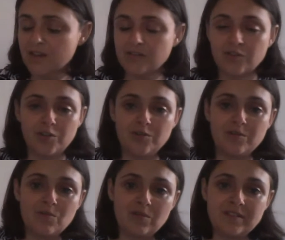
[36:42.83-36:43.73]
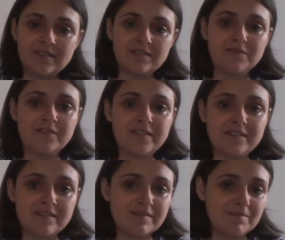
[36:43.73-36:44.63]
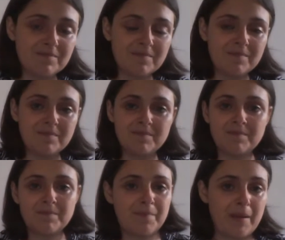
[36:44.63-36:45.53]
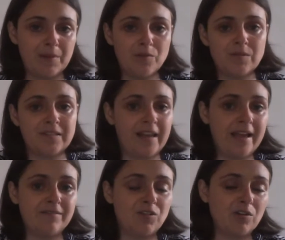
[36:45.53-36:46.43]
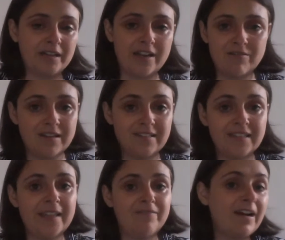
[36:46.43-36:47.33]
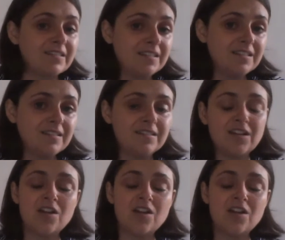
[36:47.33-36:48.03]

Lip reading: So it wasn't as if people who were slaves got an increase in their rations